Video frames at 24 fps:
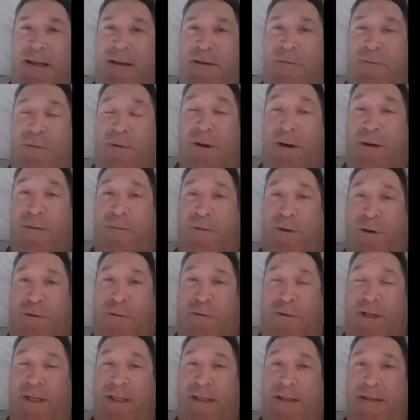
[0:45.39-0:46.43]
While I'm
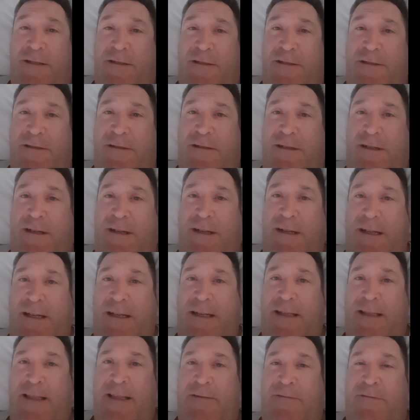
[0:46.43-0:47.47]
recording this,
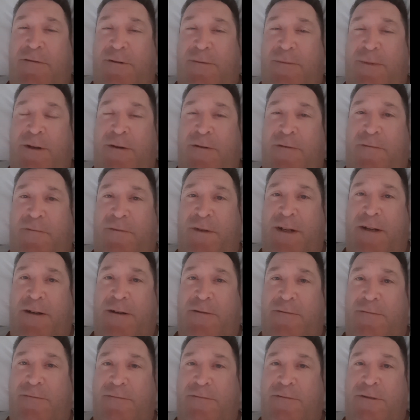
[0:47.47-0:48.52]
they've got me on fentanyl,
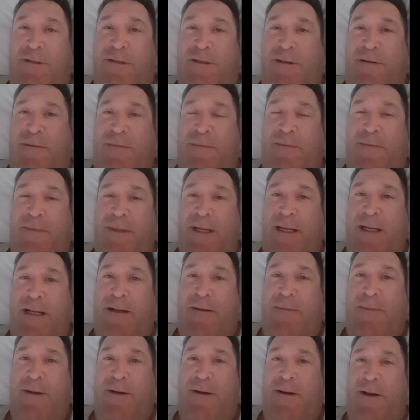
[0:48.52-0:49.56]
so I'm a little
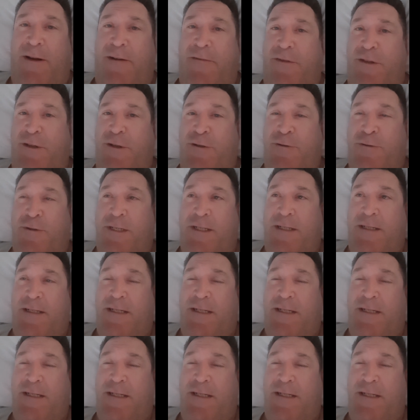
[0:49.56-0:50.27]
bit all over the joint.